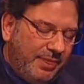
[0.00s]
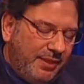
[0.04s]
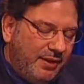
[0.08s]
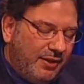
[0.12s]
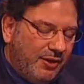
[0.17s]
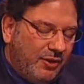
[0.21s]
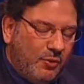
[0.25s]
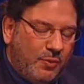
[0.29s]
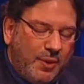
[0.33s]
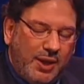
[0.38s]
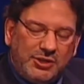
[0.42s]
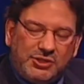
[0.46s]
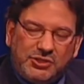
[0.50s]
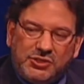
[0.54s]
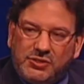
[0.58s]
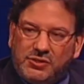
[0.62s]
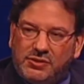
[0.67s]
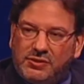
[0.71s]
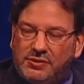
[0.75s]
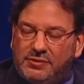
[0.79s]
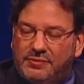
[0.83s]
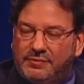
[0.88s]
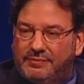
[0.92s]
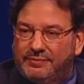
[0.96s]
a
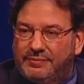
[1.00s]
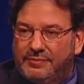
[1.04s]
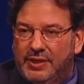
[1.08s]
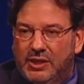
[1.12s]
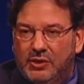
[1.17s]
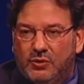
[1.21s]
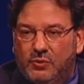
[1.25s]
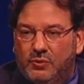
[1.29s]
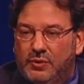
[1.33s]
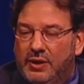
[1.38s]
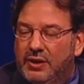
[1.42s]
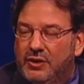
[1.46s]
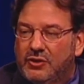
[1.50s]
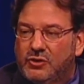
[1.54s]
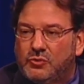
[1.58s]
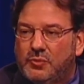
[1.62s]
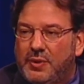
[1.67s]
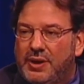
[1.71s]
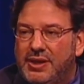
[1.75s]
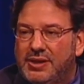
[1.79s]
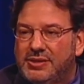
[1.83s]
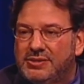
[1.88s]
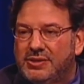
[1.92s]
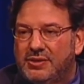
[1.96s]
question that, that is
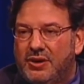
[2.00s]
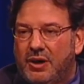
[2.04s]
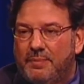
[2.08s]
raised in